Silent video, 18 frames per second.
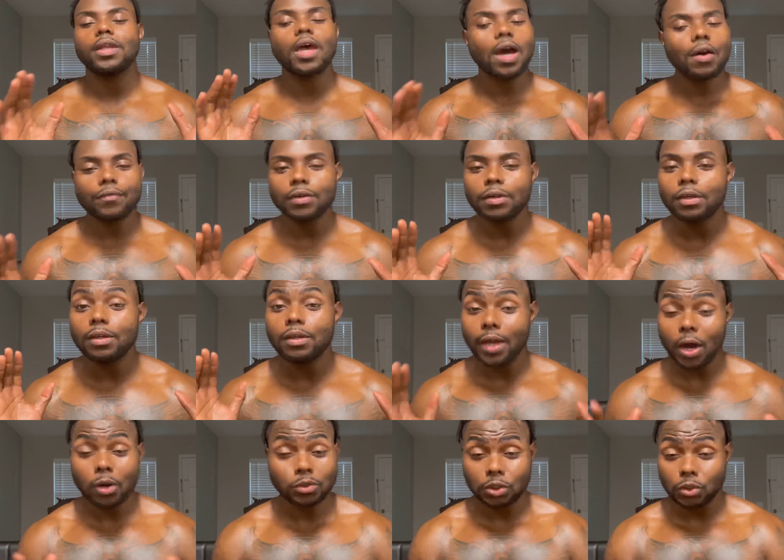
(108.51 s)
ever
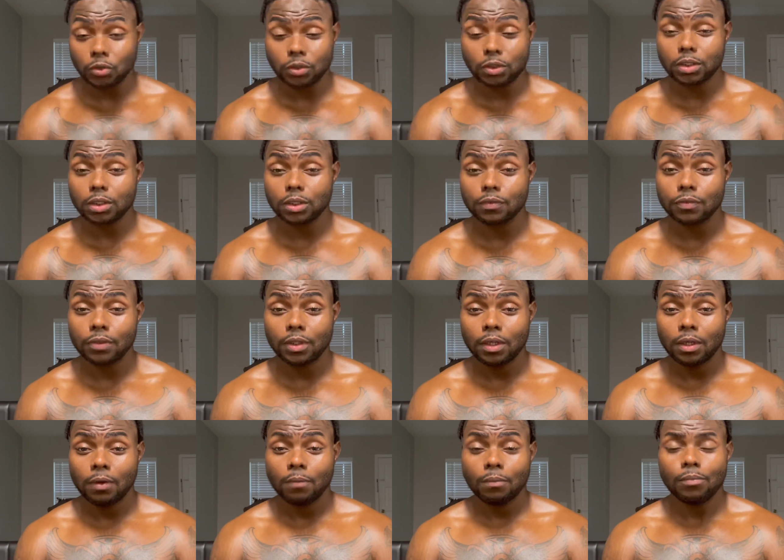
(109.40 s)
doubt yourself.
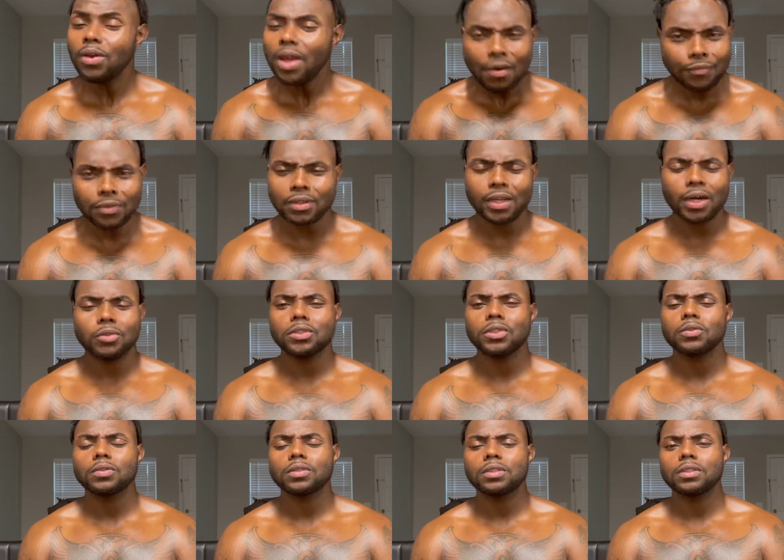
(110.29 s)
Never doubt
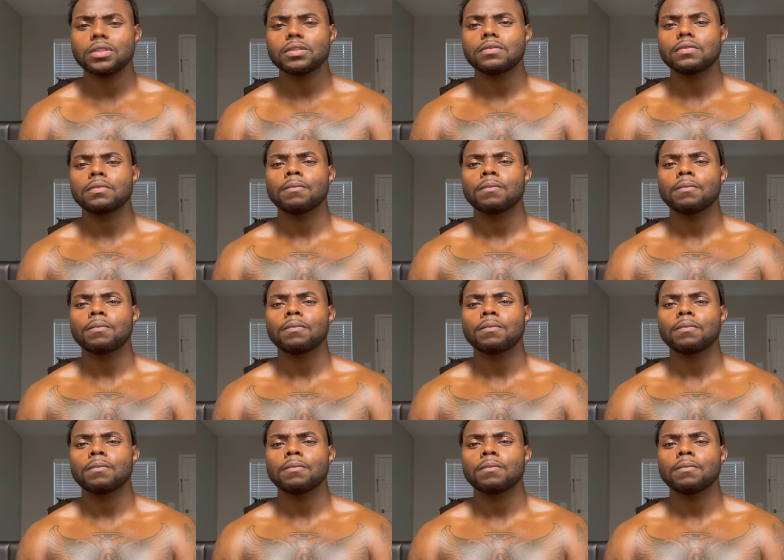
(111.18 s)
yourself.